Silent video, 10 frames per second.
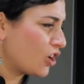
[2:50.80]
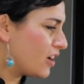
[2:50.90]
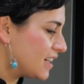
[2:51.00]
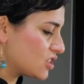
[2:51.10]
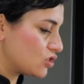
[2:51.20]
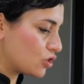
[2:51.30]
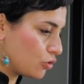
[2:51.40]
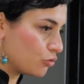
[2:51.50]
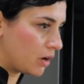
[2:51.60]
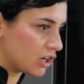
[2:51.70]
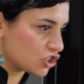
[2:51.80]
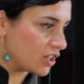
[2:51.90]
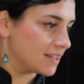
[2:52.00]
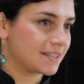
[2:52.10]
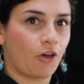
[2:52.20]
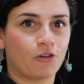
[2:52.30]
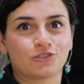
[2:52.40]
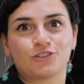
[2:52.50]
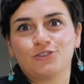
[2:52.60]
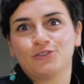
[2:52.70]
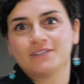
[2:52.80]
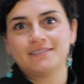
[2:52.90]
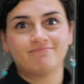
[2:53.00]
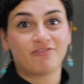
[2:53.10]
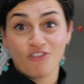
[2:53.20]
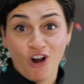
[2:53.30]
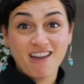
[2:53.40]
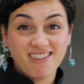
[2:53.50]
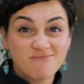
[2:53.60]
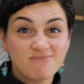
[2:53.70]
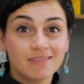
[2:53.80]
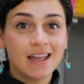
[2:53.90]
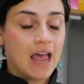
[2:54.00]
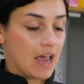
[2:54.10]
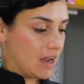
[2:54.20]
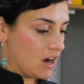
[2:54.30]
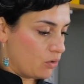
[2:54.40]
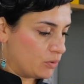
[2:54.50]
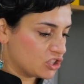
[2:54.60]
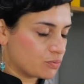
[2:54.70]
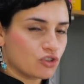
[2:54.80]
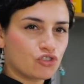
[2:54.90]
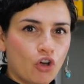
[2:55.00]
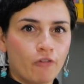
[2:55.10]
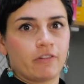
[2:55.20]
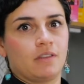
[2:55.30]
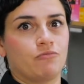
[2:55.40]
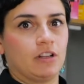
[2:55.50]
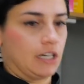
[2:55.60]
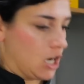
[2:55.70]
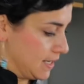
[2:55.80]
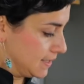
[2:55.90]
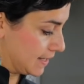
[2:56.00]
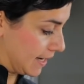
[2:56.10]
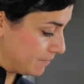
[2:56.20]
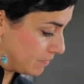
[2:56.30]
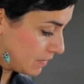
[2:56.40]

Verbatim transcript: You don't need too much that it's going to fry them. Uh, we just wanna soften them really nicely.